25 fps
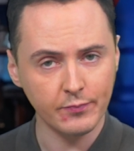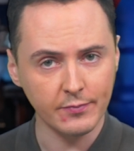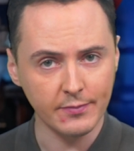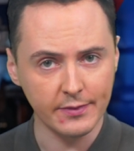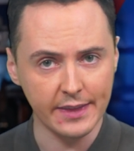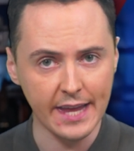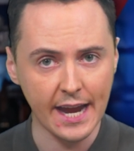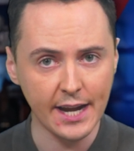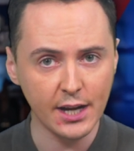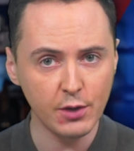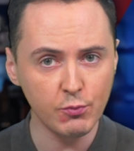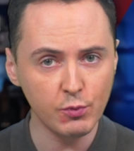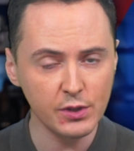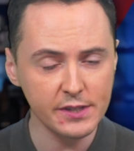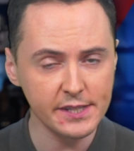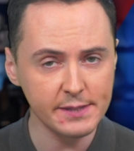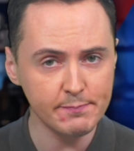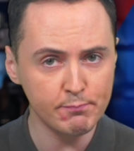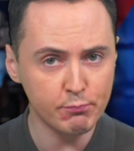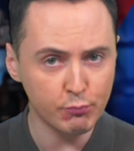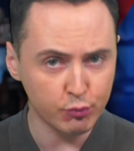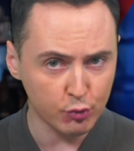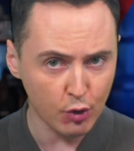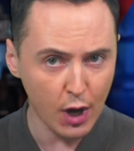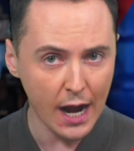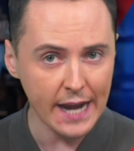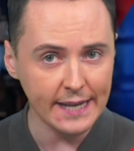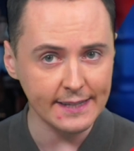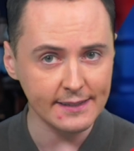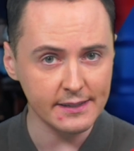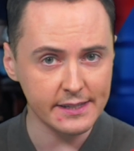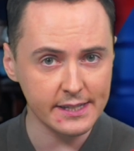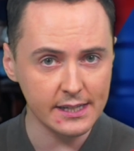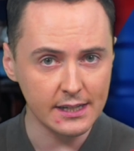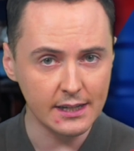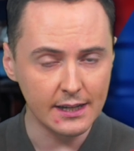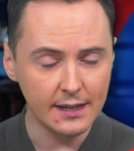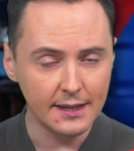then it was
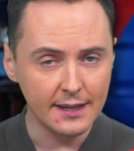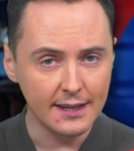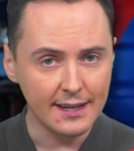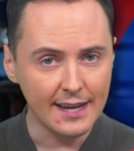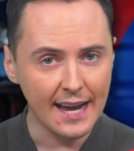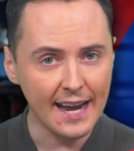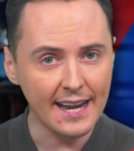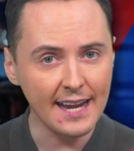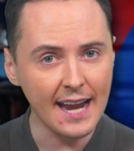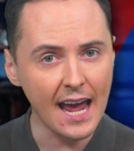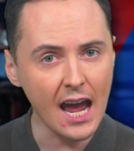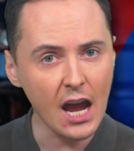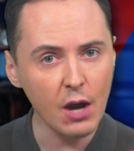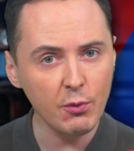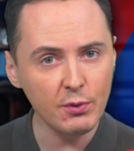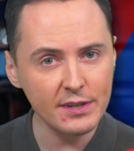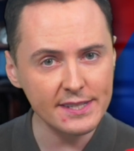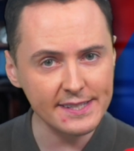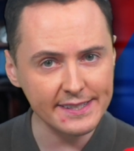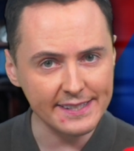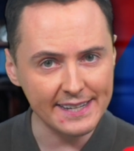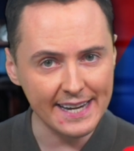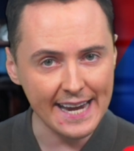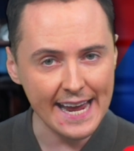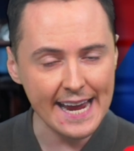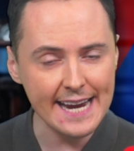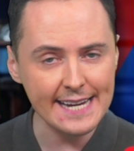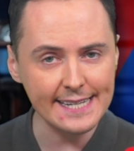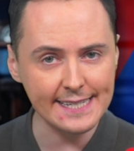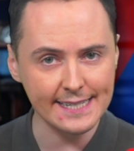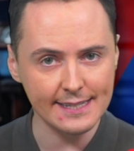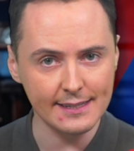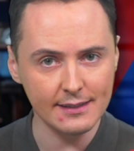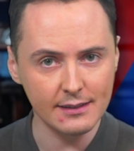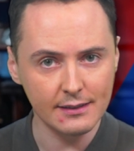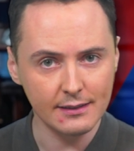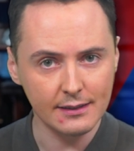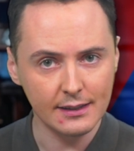Brent, and now it's
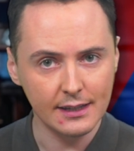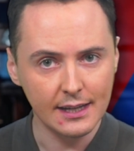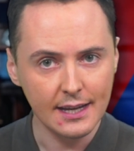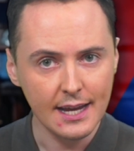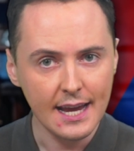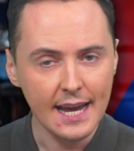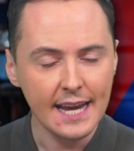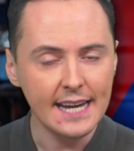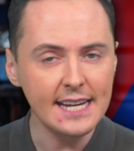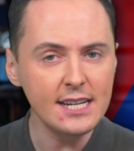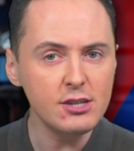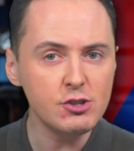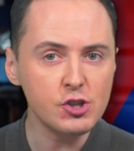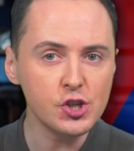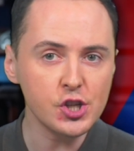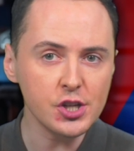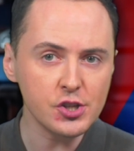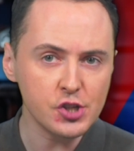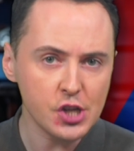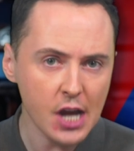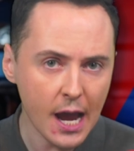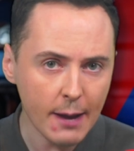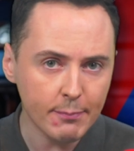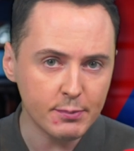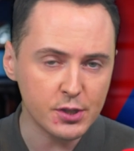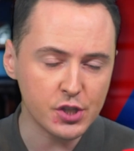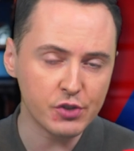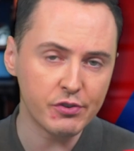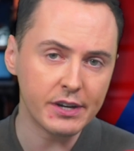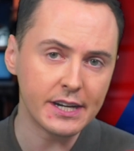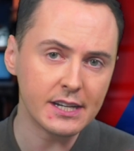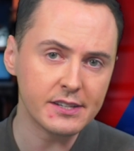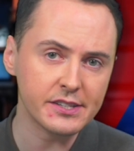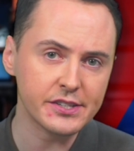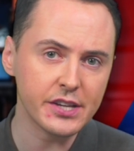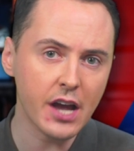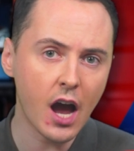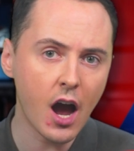Leyton. Each a chapter in a
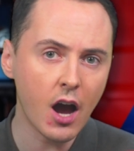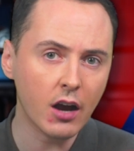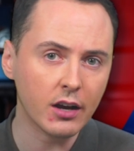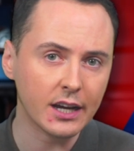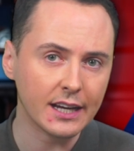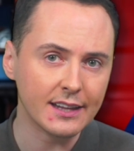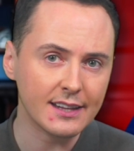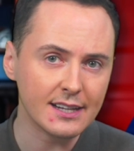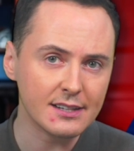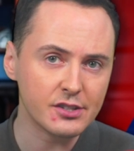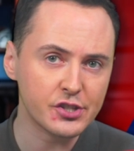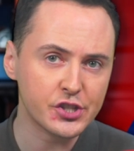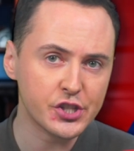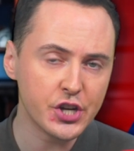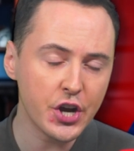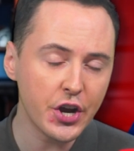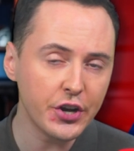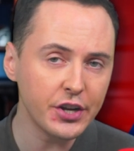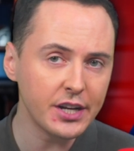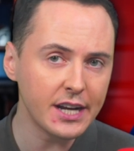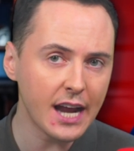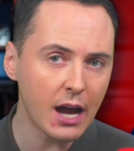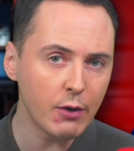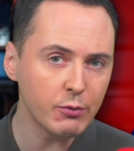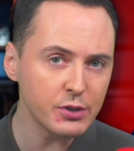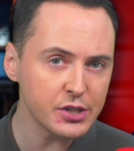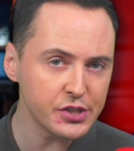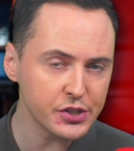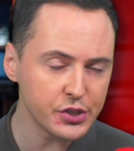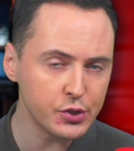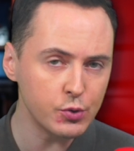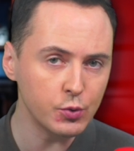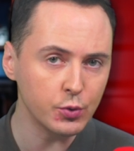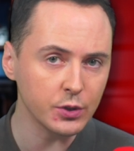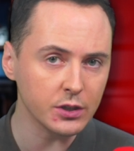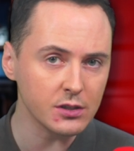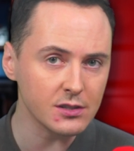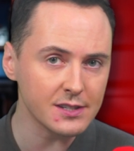saga that's turning our
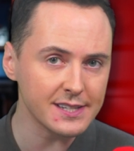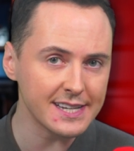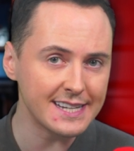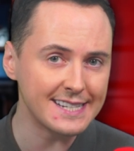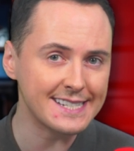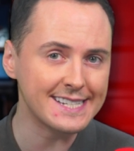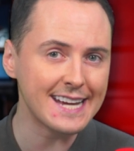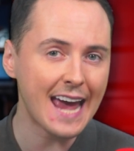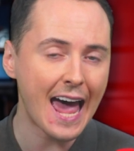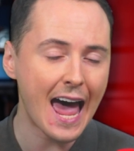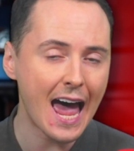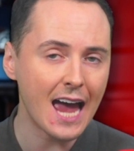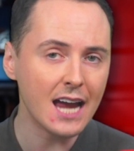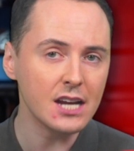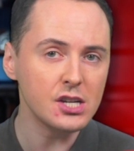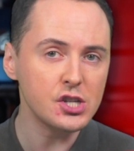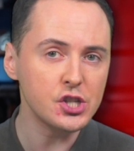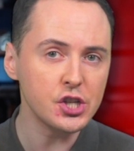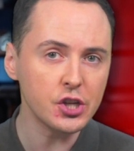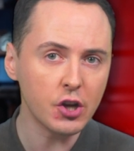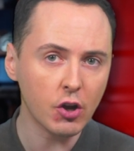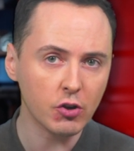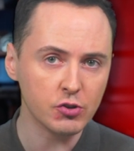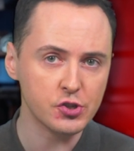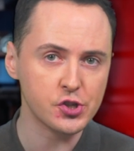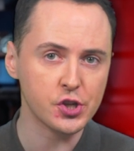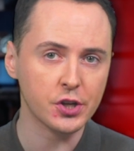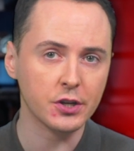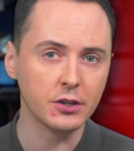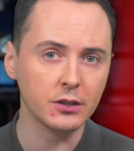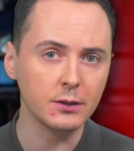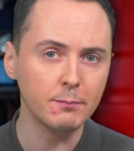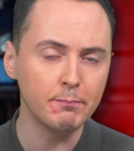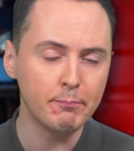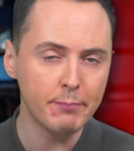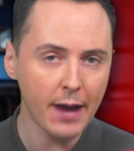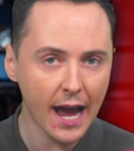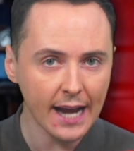schools into
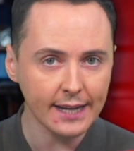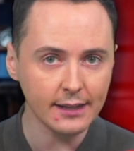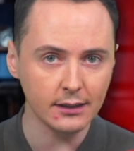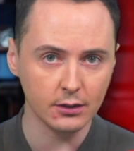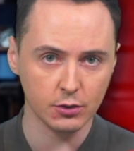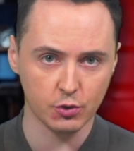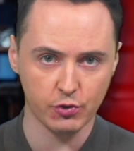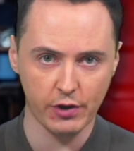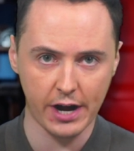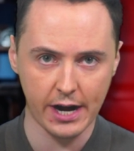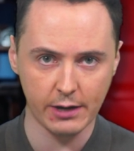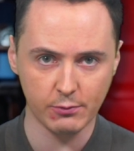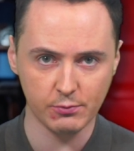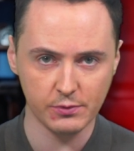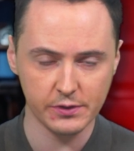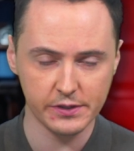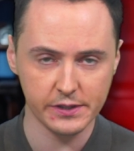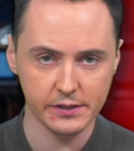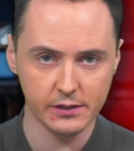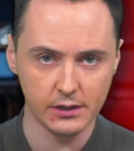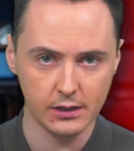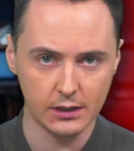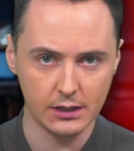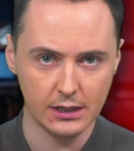ideological battlegrounds.